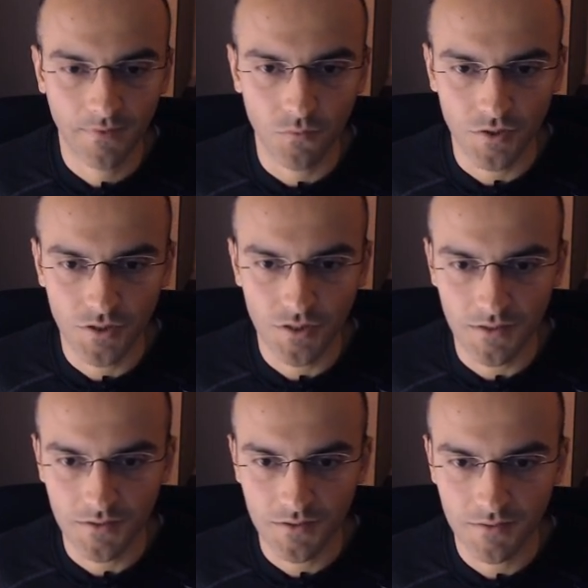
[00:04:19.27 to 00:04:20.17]
which
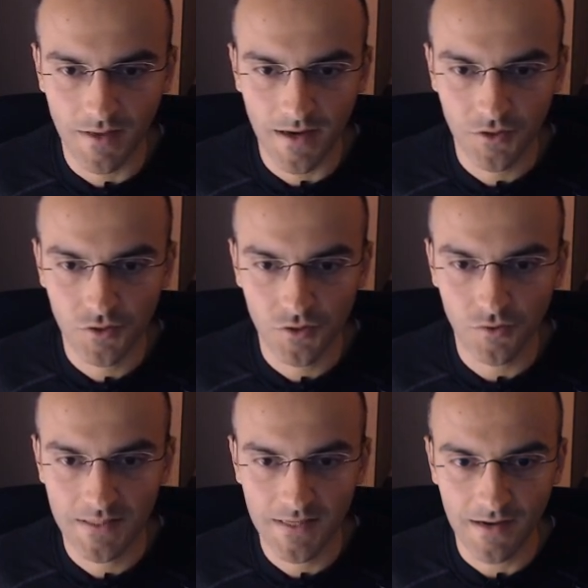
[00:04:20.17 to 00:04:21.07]
is actually
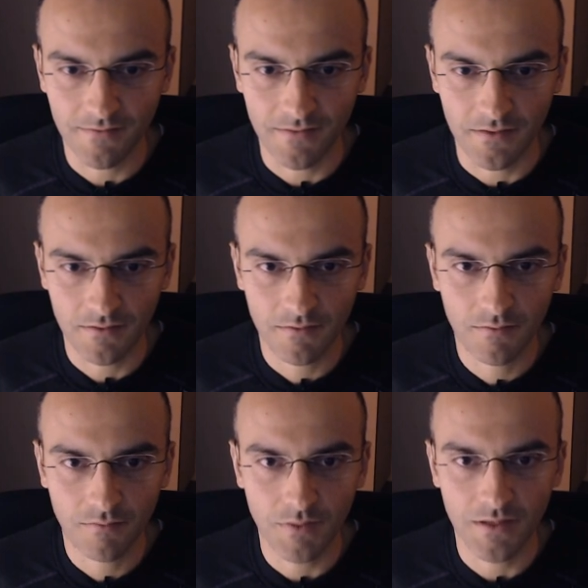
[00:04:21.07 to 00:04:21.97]
the 7,
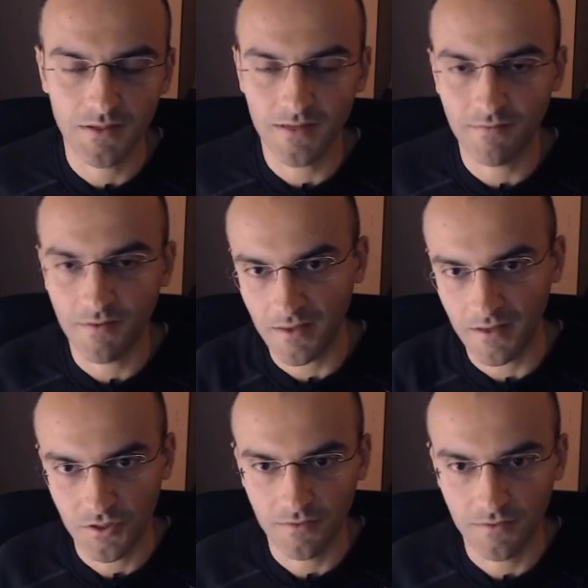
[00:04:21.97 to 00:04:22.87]
because everything
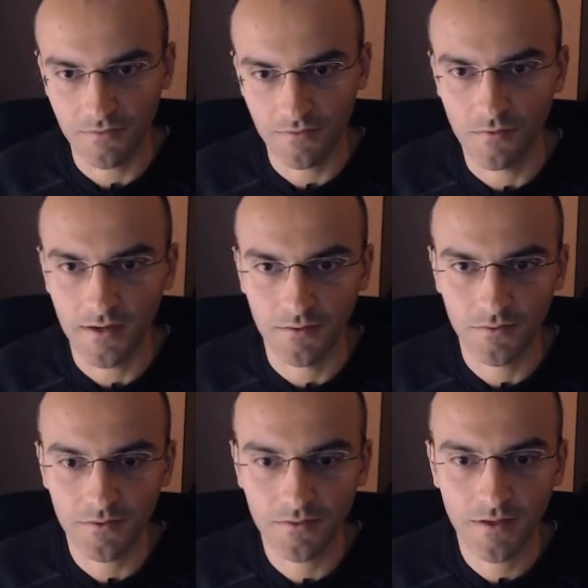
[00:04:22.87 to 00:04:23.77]
is shifted
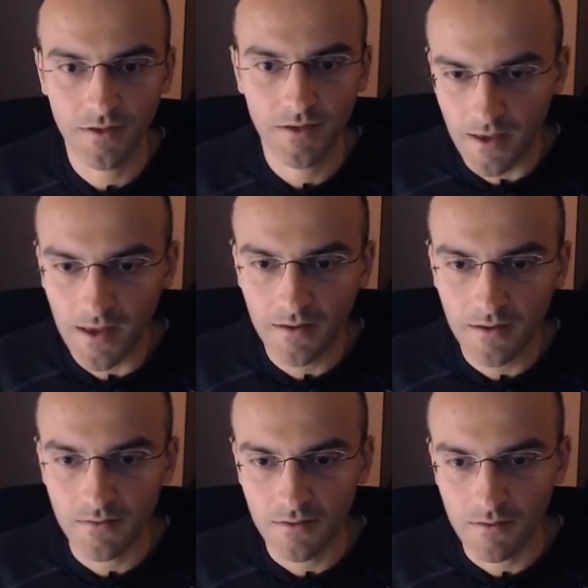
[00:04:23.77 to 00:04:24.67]
around,
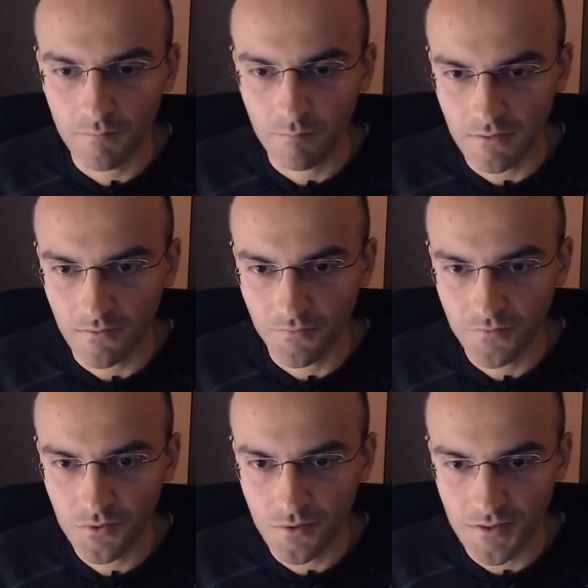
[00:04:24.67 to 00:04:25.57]
and the pin of
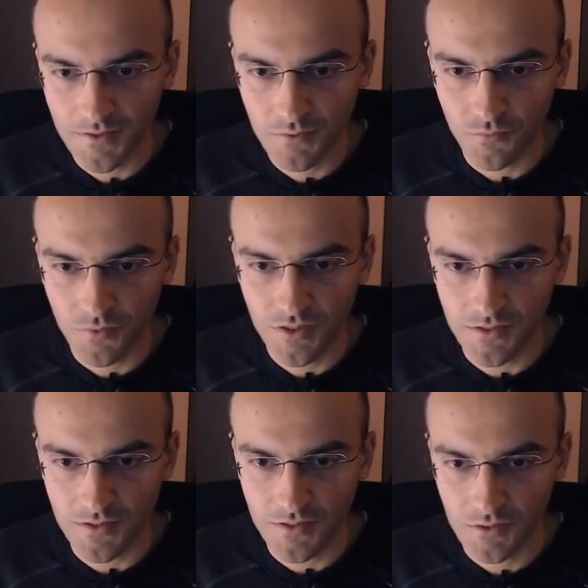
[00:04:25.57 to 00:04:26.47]
source, which
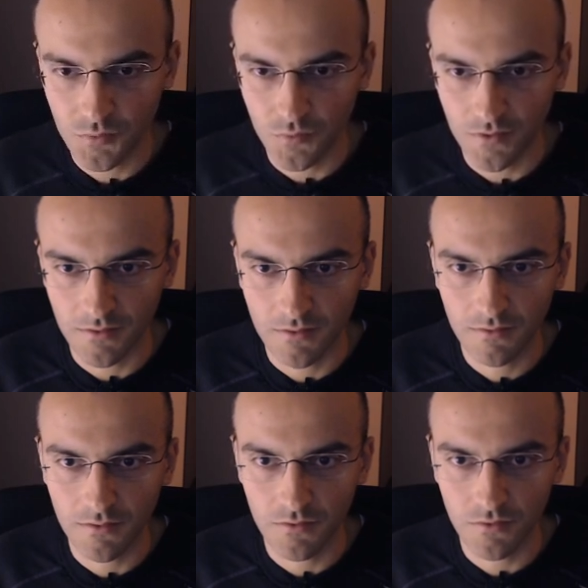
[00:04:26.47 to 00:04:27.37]
is this one,
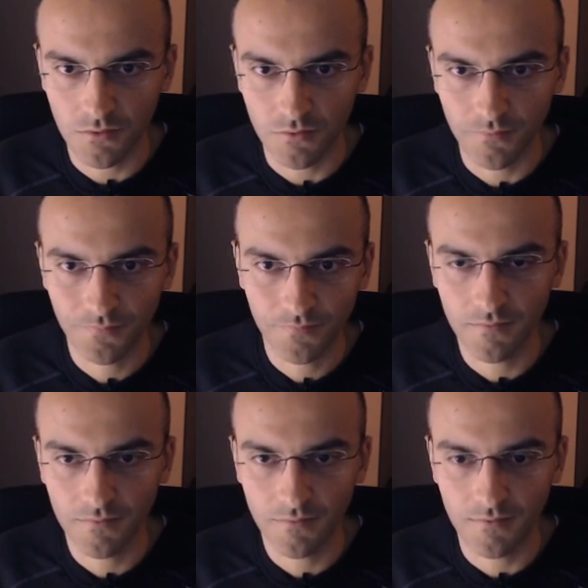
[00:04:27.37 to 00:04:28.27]
the 2,
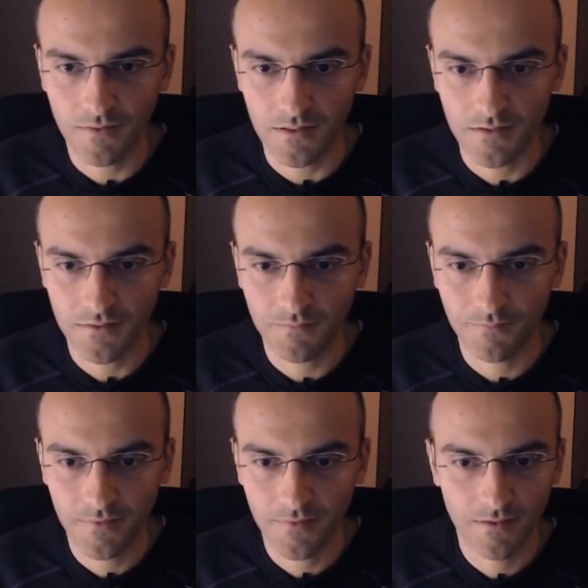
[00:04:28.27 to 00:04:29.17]
these.
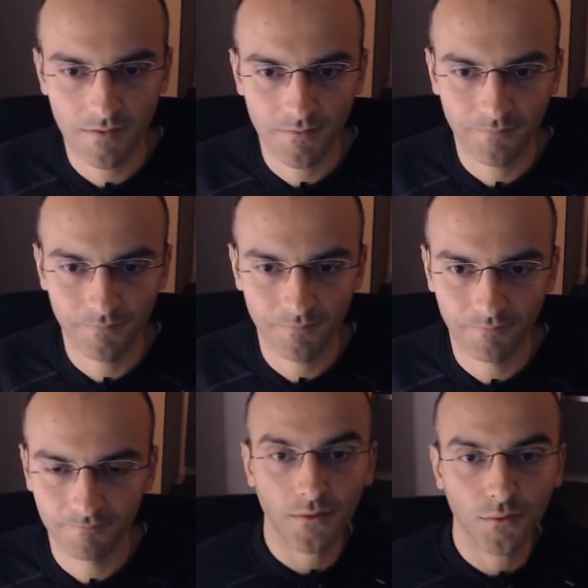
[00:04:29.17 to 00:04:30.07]
If I